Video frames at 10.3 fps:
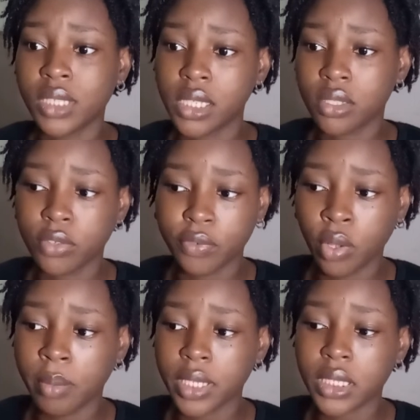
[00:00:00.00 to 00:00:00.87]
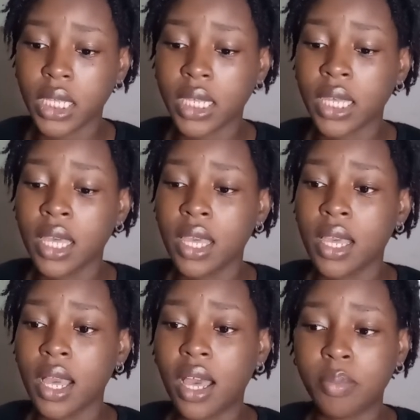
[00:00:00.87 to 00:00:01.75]
days of Vlogmas, like
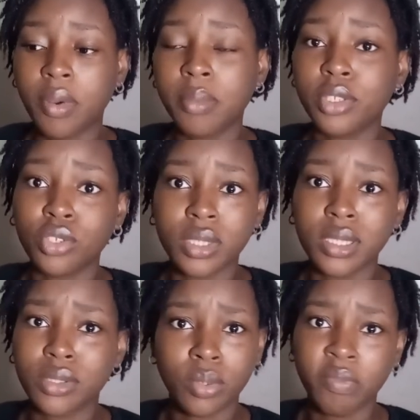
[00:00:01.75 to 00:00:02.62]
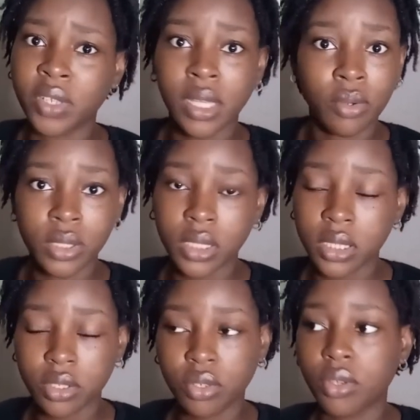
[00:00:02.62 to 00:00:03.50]
I probably just need some filler
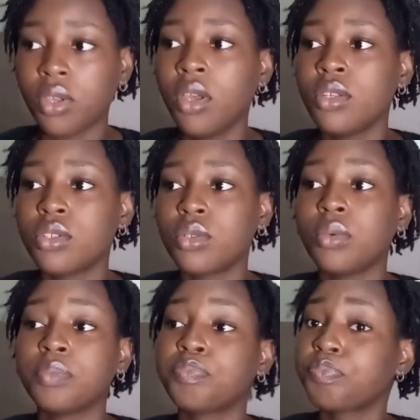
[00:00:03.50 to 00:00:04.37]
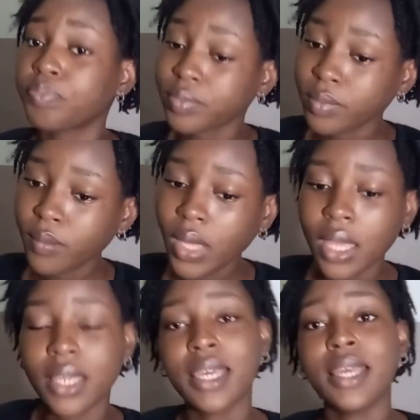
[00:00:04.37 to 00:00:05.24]
content, you know. So
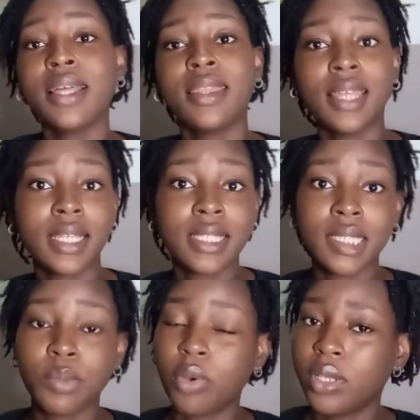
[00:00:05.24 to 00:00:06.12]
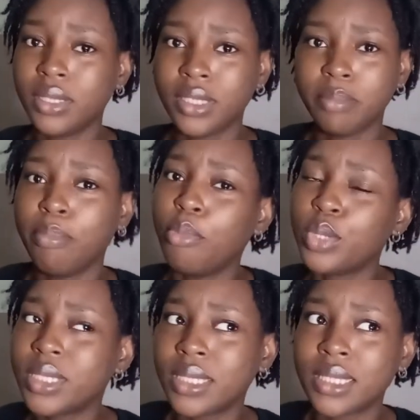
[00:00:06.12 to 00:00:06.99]
yeah, that's what the
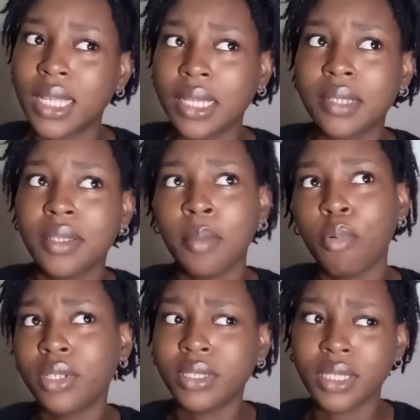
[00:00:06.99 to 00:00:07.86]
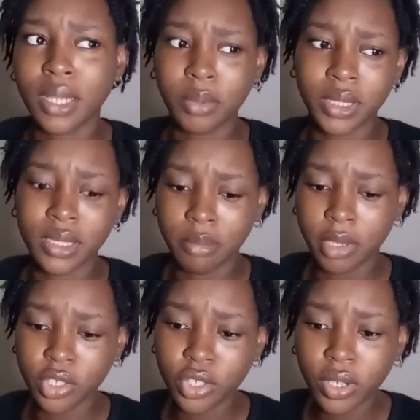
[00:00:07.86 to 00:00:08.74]
most like important thing I wanted to
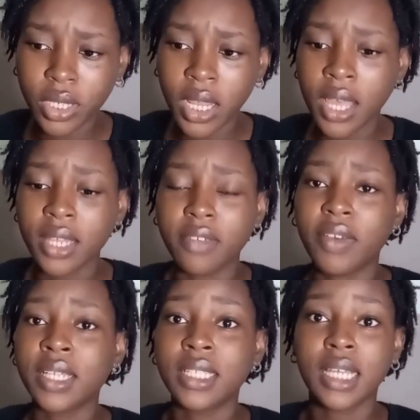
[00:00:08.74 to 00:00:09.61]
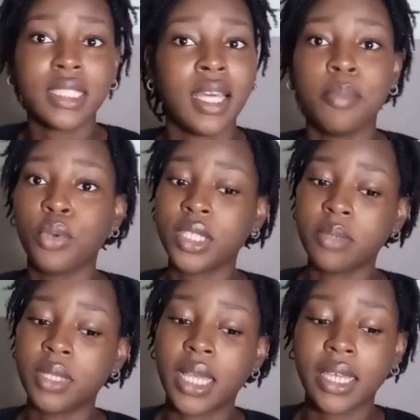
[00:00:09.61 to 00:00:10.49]
mention, the fact that I'm going
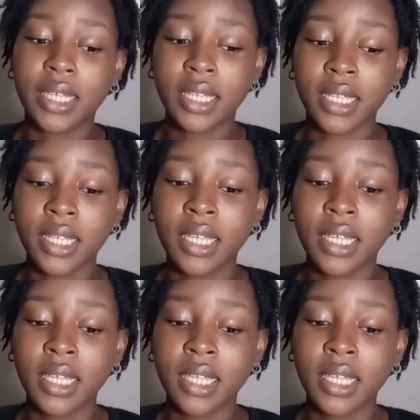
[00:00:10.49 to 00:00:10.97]
to be like